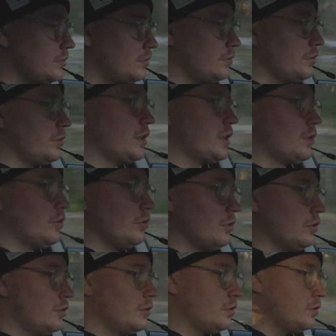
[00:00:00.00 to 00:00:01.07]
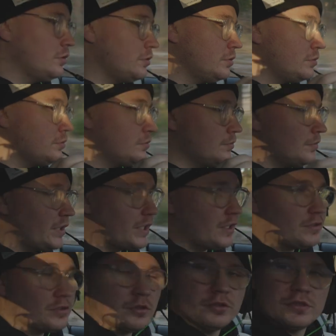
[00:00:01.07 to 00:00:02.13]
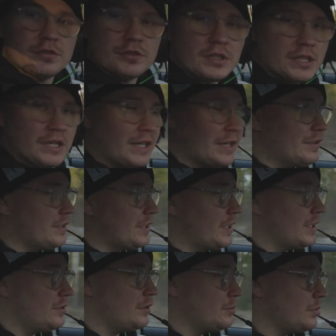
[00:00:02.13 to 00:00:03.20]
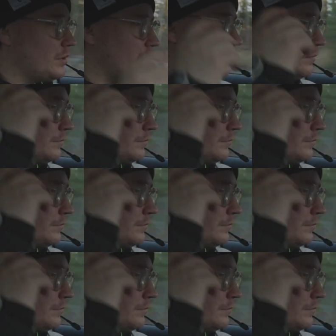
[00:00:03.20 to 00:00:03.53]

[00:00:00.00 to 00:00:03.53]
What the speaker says: record the exhaust and the engine bay,